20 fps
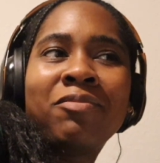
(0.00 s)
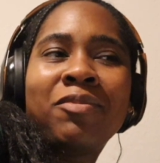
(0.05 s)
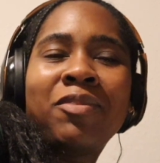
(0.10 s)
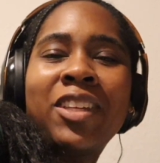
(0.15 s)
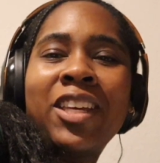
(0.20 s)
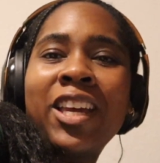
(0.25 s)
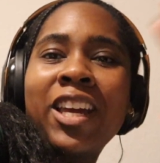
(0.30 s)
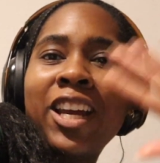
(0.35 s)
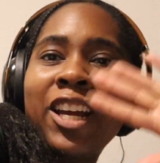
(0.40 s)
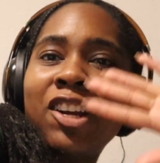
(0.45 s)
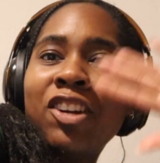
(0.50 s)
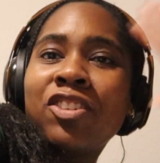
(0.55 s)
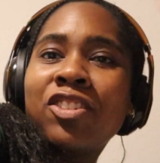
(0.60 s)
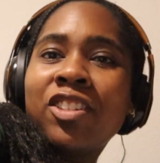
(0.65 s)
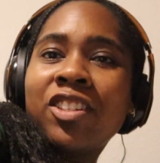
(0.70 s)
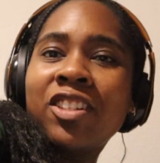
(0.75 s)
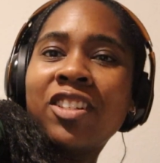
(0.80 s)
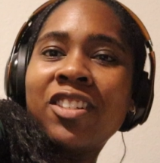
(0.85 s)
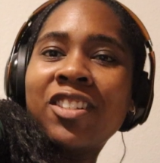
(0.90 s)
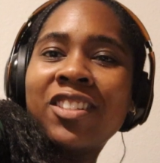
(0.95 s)

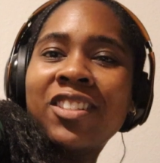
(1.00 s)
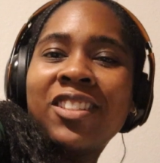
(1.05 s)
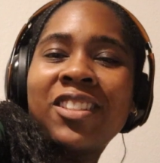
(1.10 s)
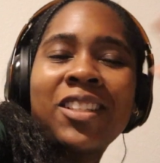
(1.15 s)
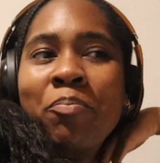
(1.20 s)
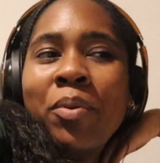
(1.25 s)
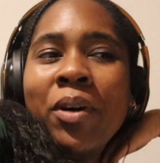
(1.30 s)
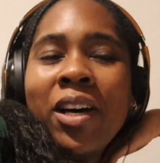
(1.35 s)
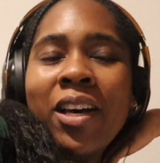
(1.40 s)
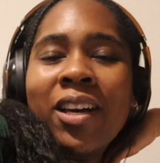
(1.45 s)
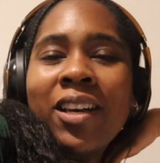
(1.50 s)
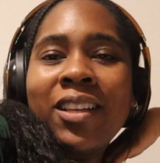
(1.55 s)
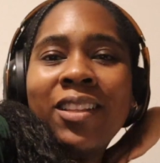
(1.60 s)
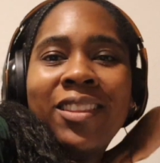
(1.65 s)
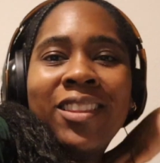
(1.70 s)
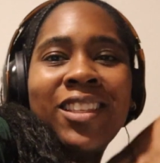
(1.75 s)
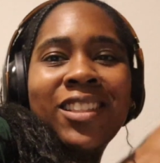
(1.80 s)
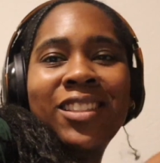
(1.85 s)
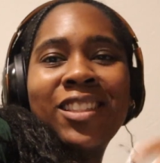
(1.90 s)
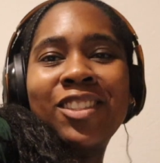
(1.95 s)
characters,
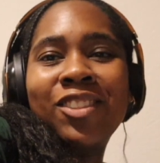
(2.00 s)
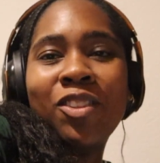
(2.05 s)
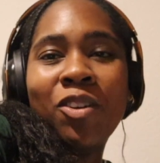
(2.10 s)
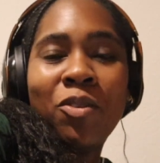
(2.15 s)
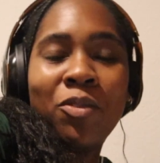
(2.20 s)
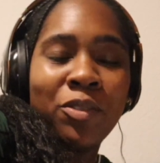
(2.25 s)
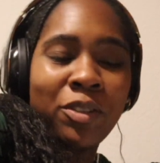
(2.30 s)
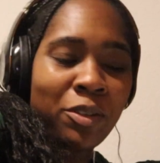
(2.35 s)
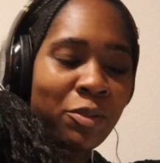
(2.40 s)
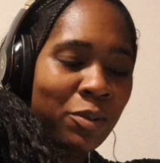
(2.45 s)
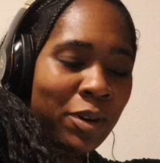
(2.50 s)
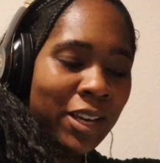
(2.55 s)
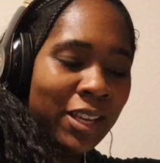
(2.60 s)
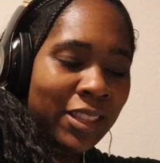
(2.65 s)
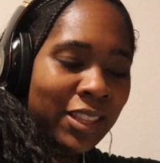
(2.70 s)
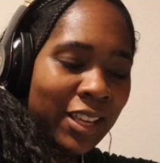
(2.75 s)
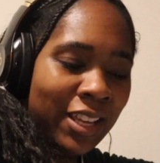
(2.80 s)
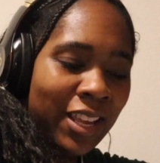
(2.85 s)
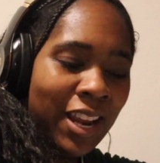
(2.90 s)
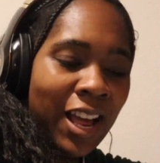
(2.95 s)
but this is the only way
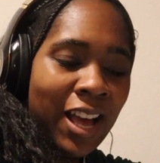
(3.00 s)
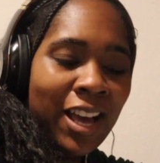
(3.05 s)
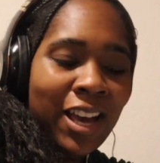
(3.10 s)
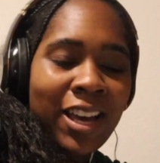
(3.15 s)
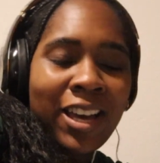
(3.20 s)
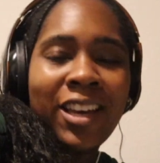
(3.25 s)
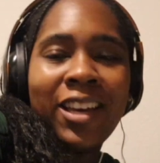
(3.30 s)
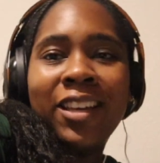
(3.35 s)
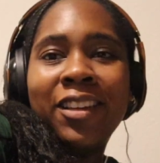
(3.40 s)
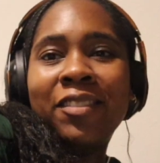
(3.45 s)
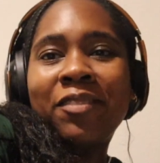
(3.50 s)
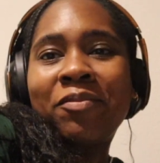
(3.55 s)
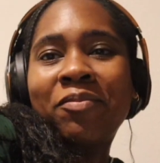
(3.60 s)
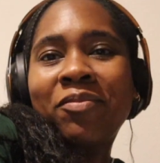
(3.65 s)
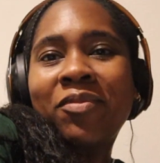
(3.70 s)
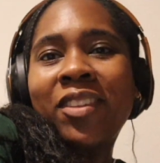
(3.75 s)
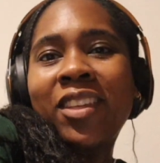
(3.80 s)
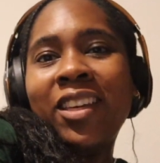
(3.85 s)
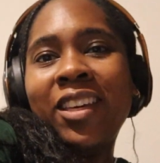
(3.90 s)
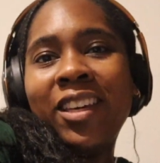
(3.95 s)
that I
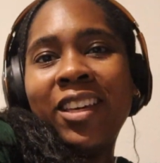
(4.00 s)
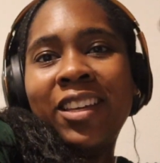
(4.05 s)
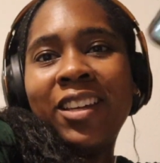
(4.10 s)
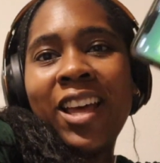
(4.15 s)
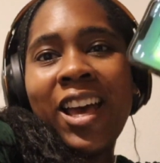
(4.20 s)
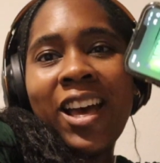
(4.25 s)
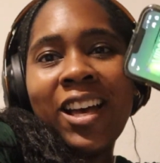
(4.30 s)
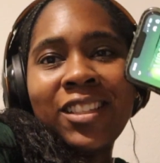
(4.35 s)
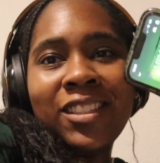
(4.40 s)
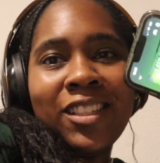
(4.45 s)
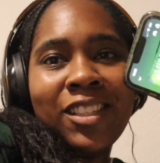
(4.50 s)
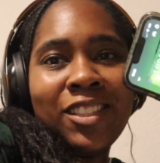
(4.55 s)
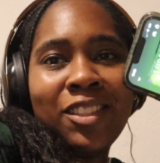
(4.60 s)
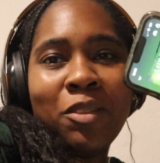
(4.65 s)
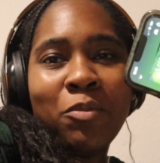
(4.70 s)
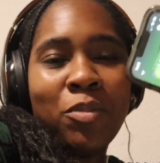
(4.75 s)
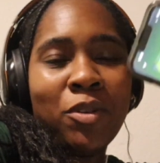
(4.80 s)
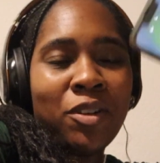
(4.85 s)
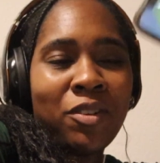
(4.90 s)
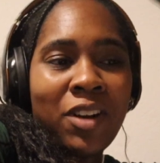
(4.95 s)
can access
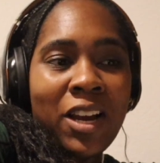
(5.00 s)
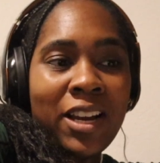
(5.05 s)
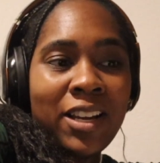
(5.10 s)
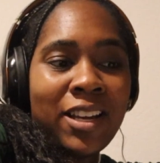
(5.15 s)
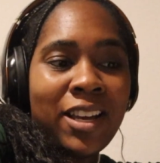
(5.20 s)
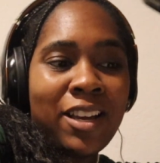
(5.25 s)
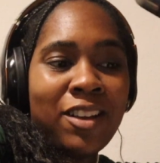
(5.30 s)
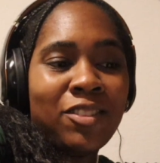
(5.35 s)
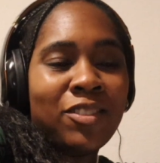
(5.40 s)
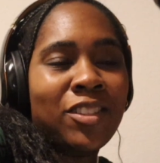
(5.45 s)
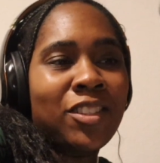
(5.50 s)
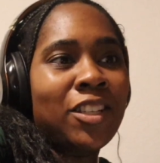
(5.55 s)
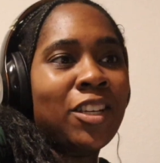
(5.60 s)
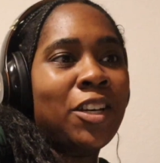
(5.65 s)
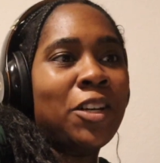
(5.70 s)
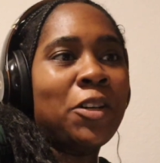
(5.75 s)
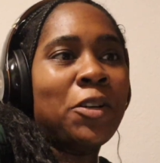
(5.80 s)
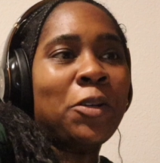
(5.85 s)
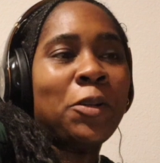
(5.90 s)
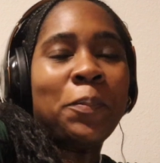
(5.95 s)
the book right now,
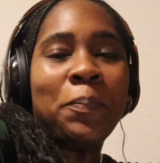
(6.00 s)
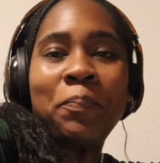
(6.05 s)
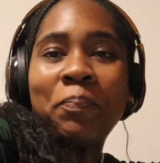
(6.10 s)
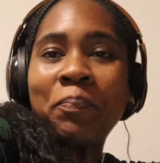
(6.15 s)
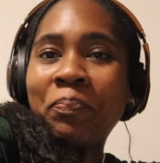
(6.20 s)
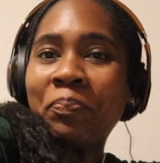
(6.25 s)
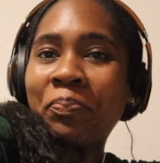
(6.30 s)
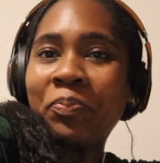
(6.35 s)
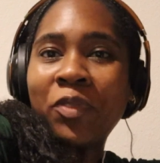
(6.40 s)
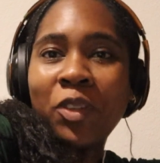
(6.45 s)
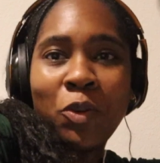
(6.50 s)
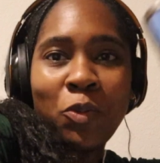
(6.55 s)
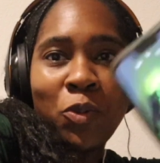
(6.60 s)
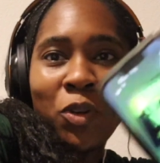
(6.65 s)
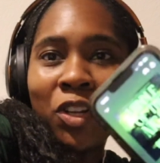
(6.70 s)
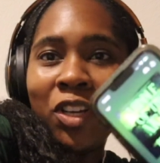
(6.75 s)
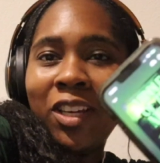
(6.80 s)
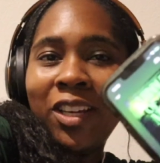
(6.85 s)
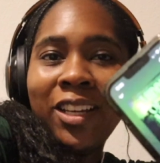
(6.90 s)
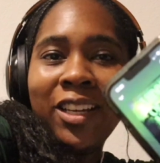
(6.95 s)
so
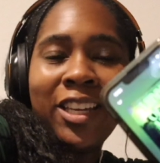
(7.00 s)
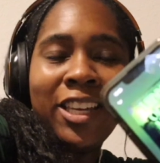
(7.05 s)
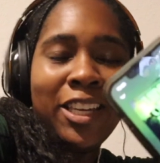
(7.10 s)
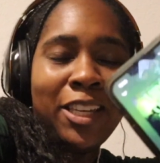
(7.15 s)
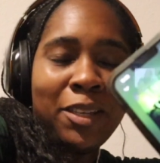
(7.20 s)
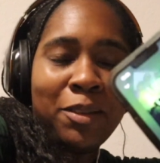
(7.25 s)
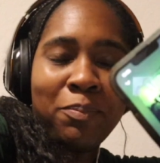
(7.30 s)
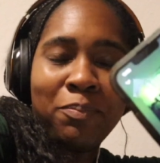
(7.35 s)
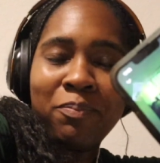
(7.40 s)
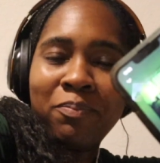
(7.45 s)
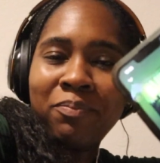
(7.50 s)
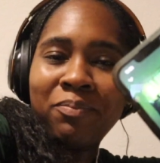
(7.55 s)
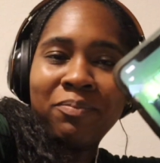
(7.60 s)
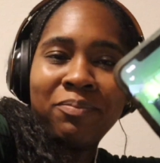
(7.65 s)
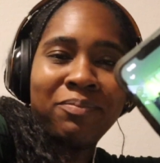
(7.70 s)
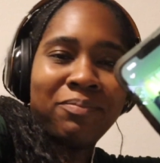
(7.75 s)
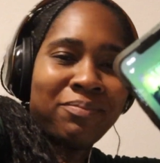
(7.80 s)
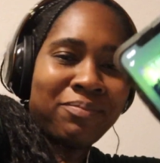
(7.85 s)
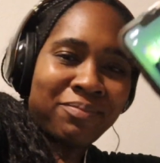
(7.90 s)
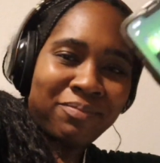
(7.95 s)
we're gonna keep
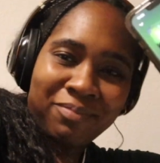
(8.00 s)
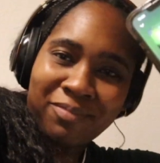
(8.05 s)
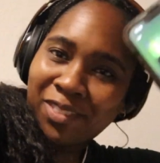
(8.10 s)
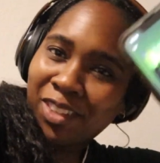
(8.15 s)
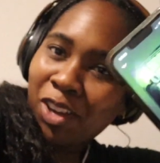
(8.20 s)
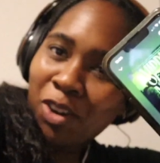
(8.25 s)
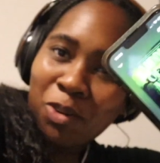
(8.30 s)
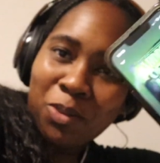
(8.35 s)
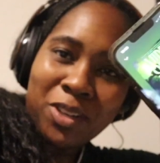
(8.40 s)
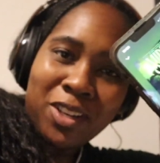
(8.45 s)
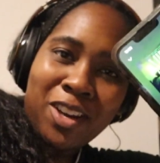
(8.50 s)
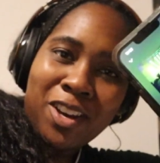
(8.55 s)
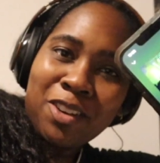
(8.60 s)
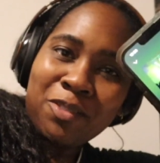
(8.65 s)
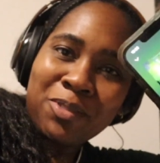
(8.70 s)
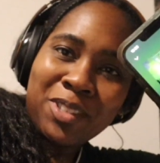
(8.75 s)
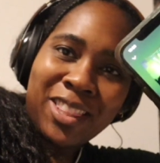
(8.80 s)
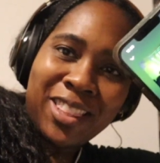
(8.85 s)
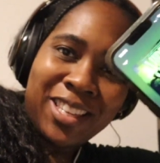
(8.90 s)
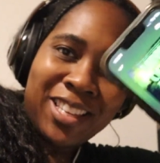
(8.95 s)
going
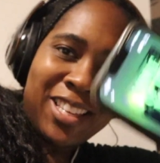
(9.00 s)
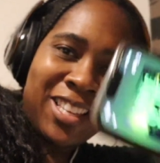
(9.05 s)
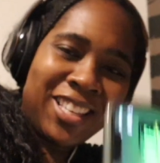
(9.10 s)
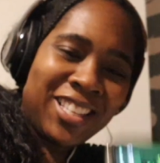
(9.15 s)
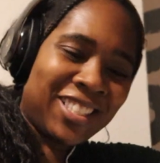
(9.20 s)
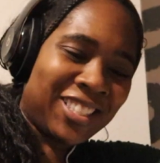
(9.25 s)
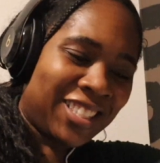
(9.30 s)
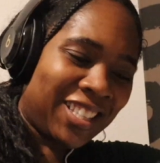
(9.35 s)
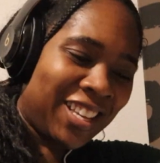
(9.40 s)
on with this.